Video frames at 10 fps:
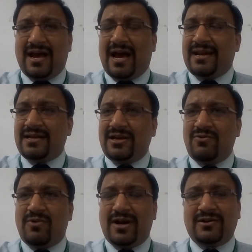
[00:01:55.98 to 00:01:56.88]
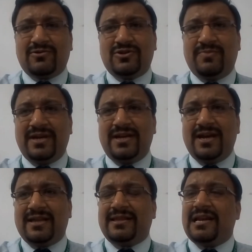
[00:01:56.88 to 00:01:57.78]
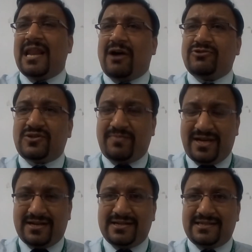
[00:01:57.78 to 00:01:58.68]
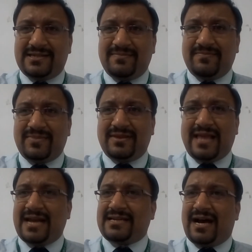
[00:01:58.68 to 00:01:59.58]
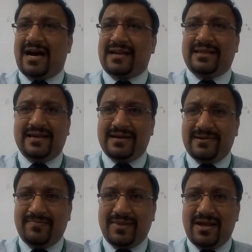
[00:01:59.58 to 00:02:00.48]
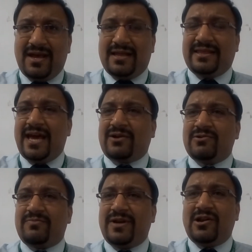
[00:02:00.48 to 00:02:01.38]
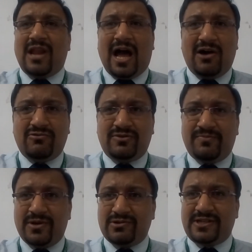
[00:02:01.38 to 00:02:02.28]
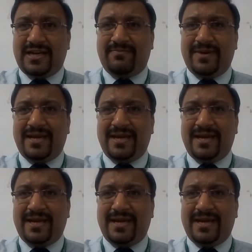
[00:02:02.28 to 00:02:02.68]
Another one could be the loudspeakers that are there. There could be loud music